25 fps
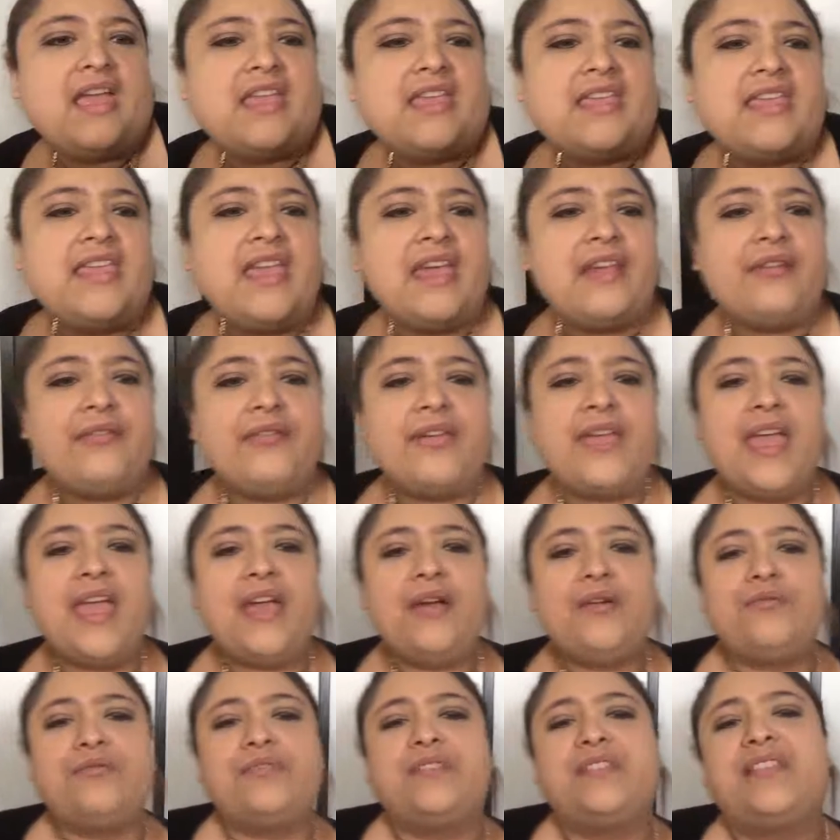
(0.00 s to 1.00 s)
Quiero que
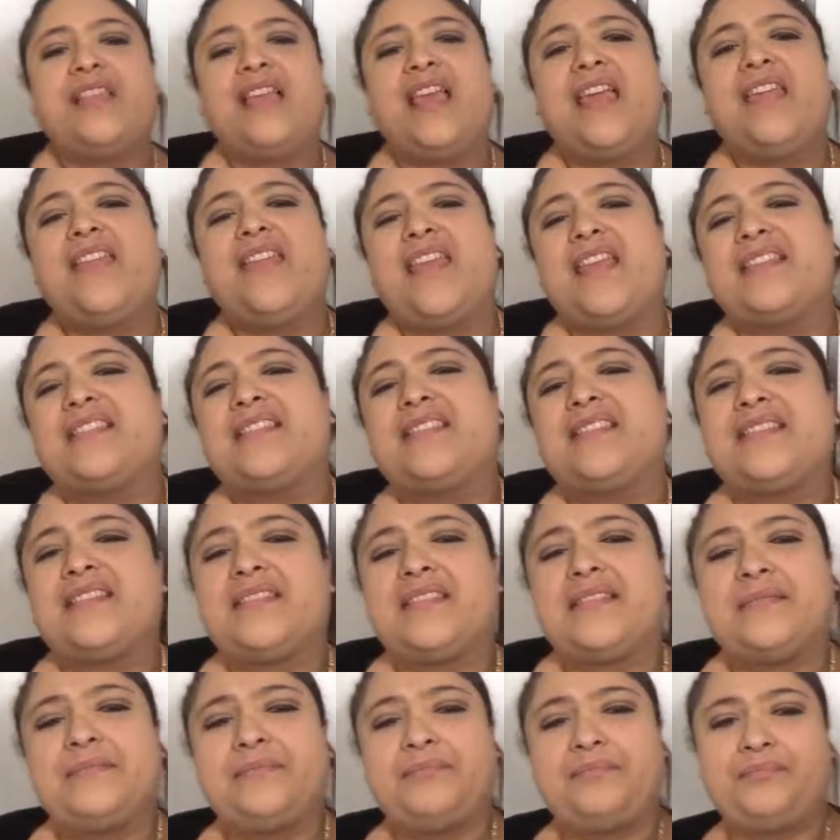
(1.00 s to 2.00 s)

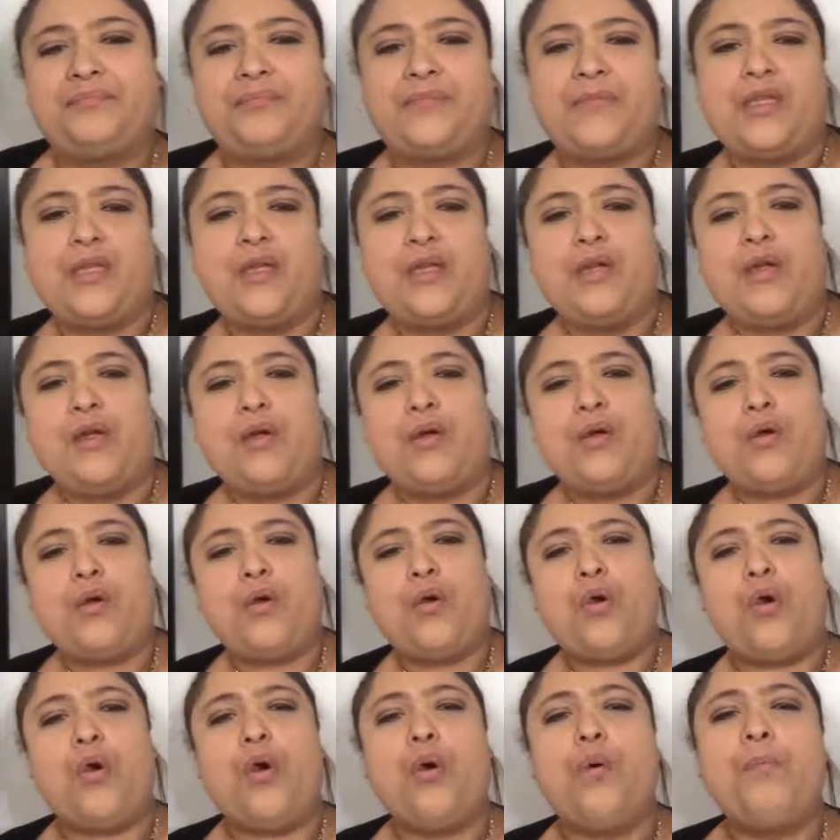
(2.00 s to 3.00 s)
ustedes
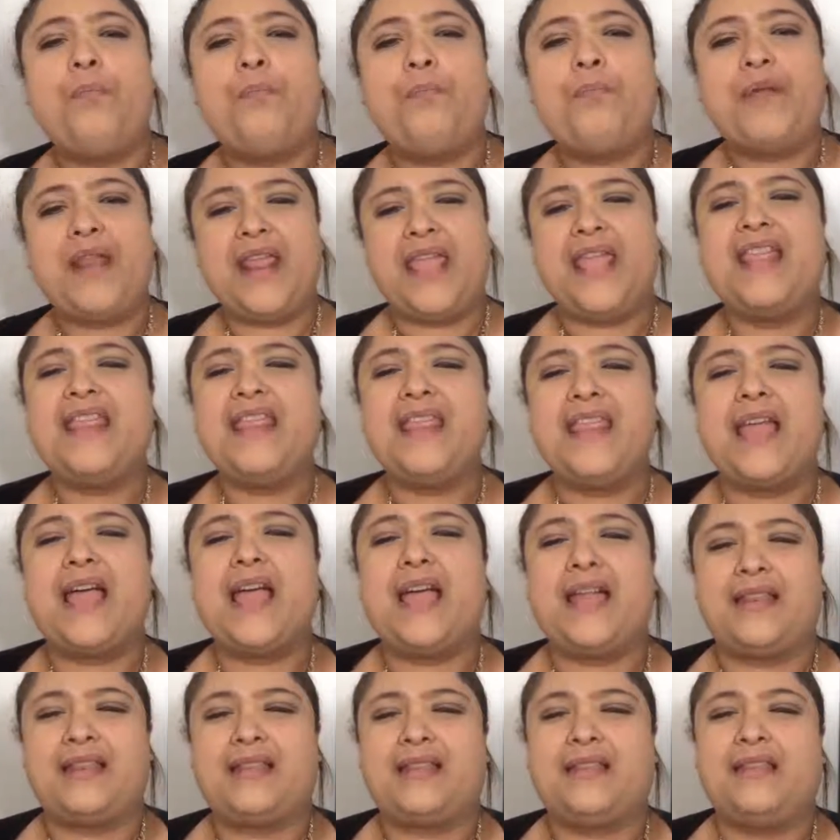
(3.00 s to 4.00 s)

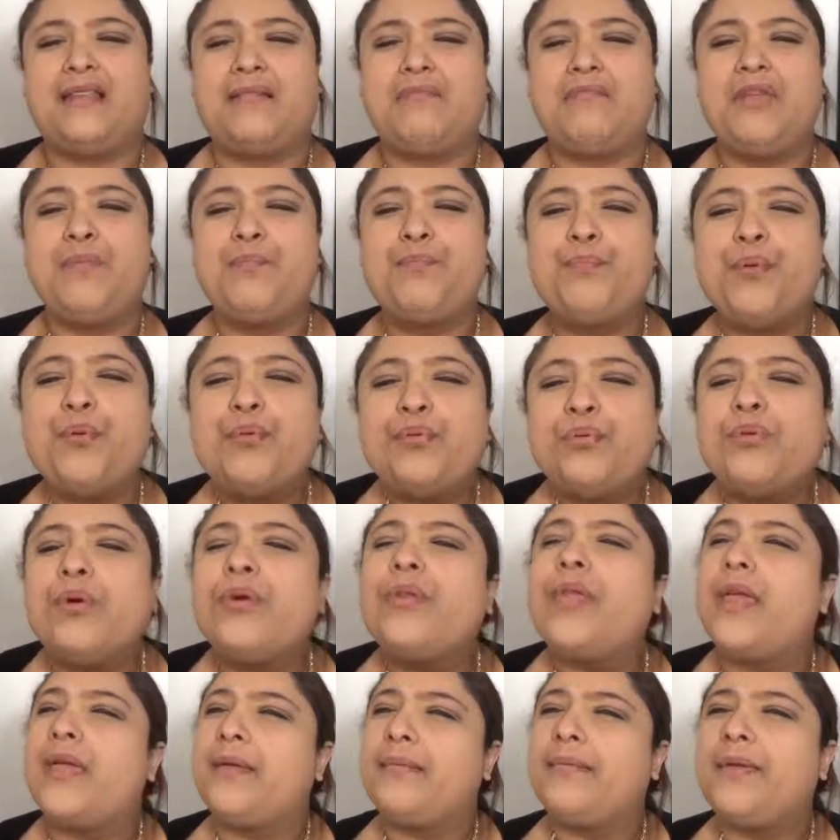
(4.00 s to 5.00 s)
comprendan mi punto
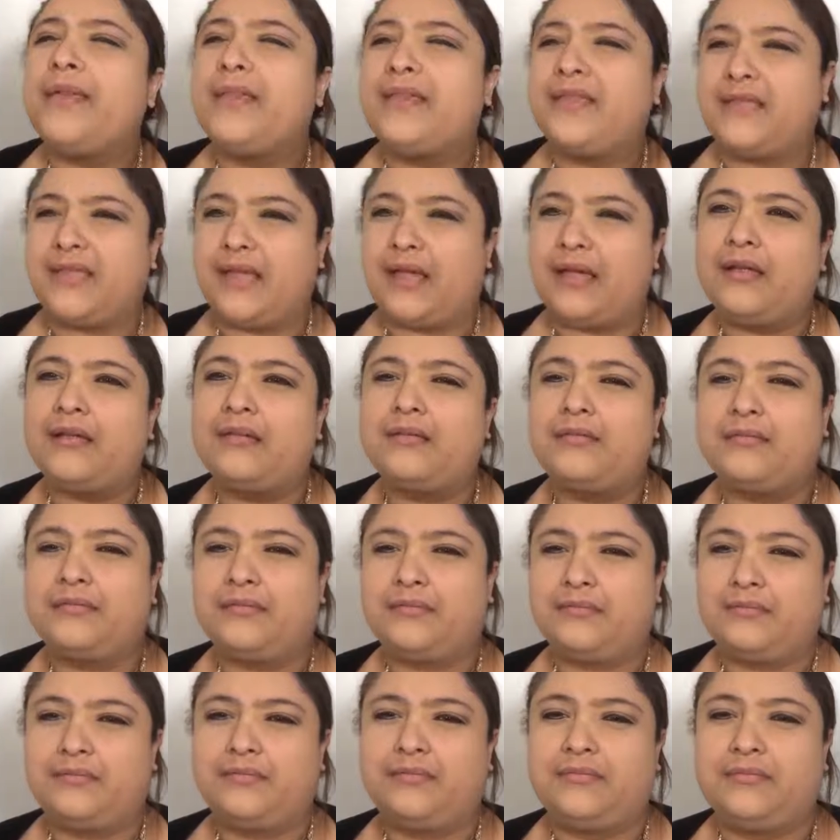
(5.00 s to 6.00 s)
de vista.
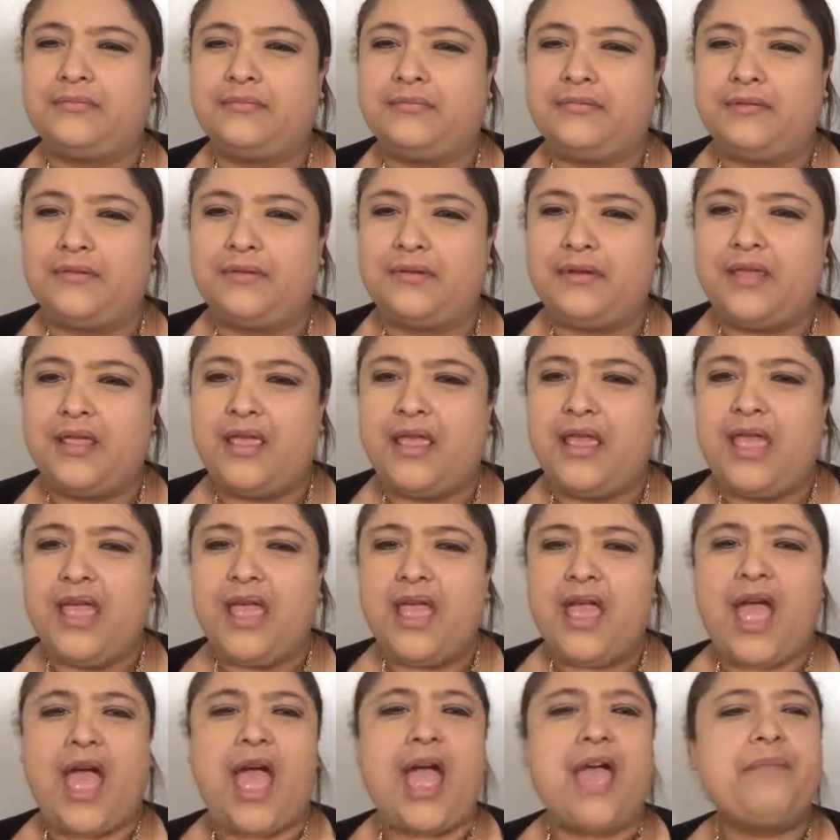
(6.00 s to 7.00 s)

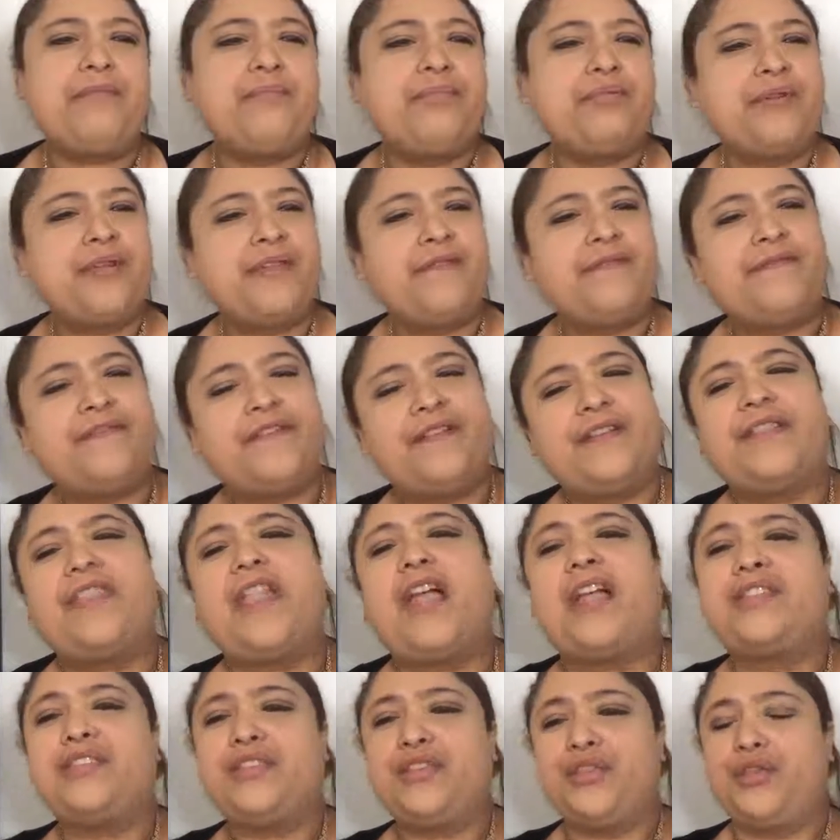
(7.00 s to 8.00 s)
I prefer
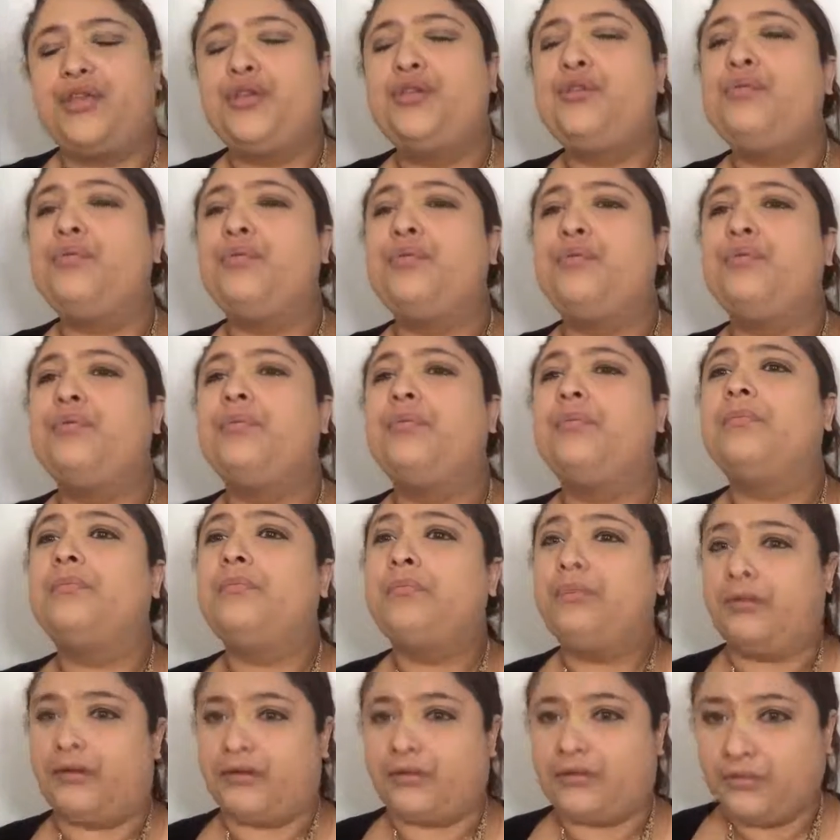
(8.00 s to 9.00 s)
that you,
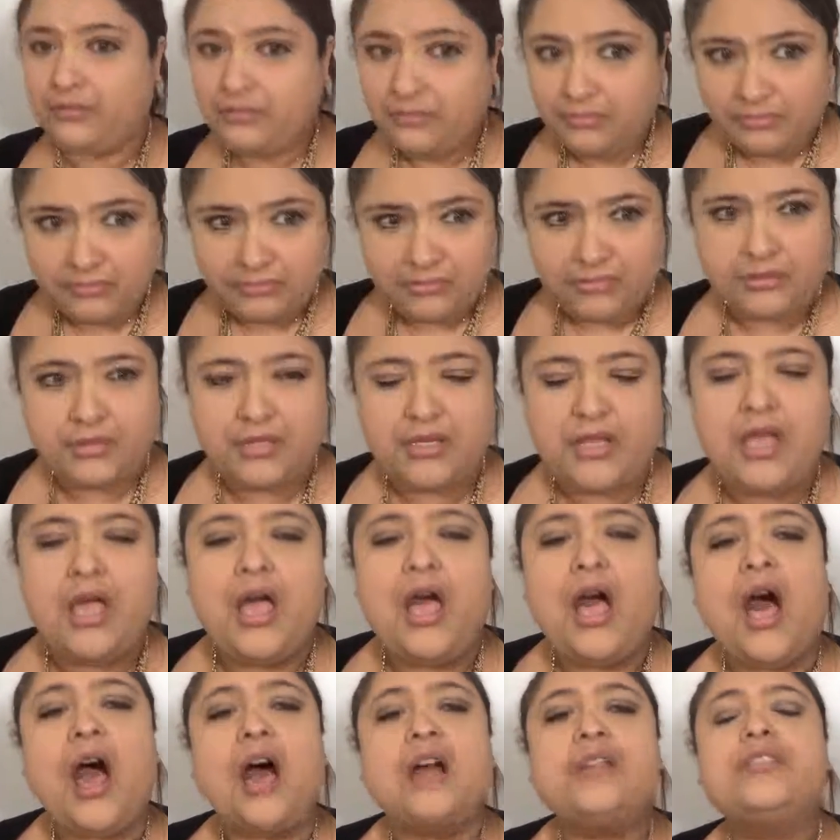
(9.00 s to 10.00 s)
plural,
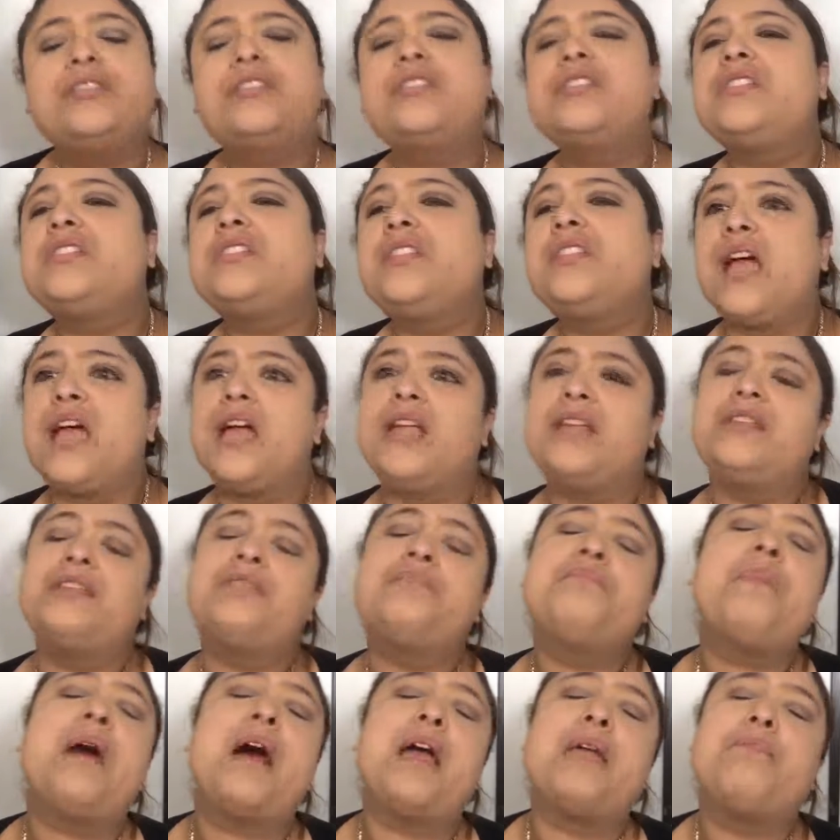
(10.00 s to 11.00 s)
understand
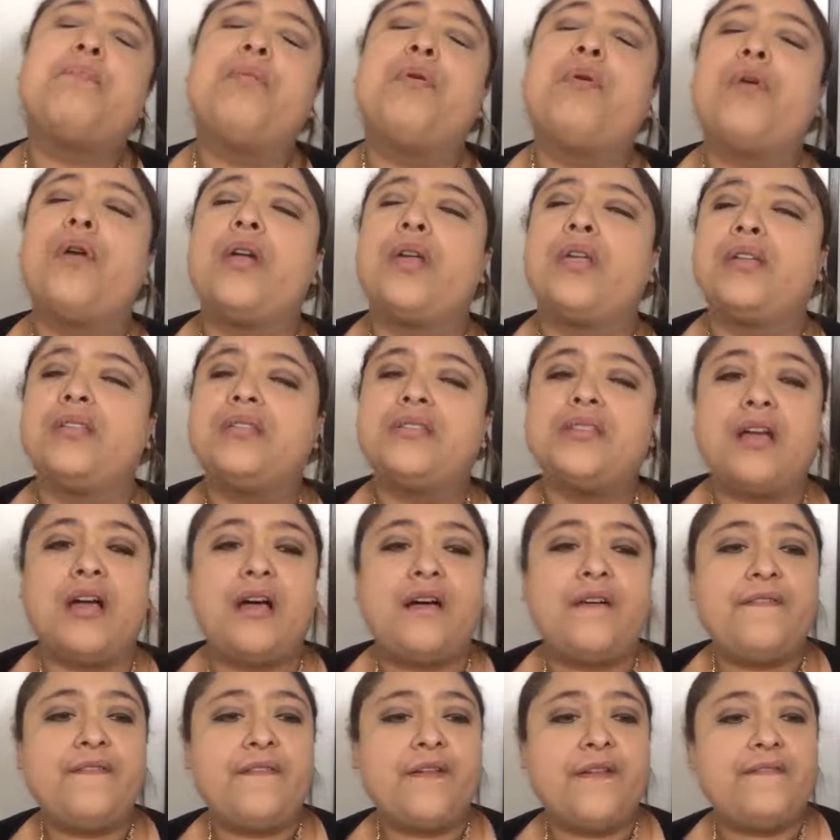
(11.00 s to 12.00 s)
my point
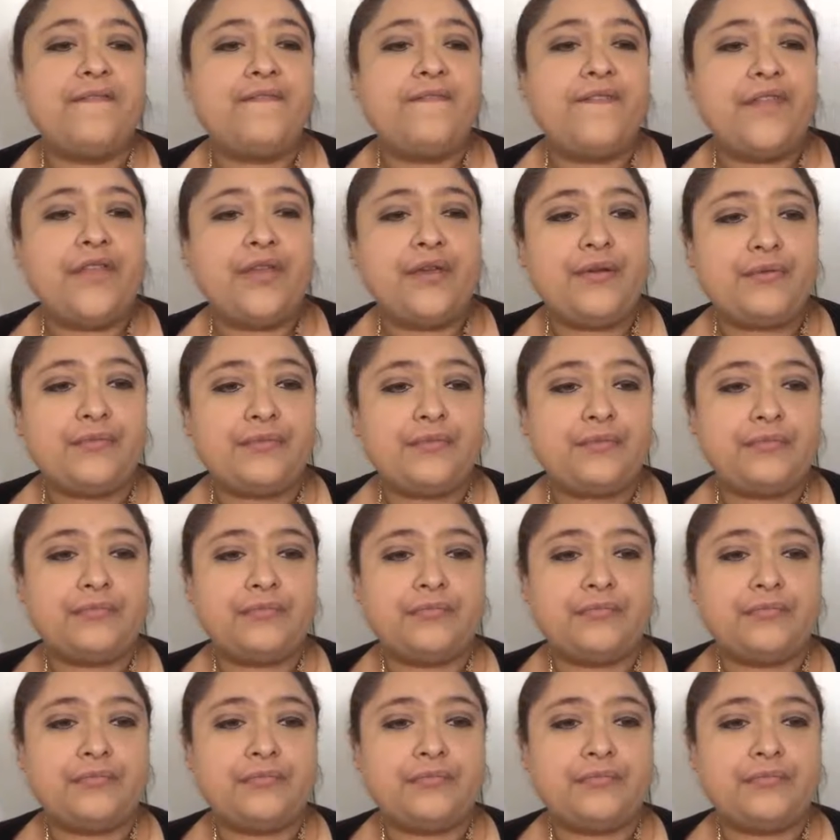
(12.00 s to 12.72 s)
of view.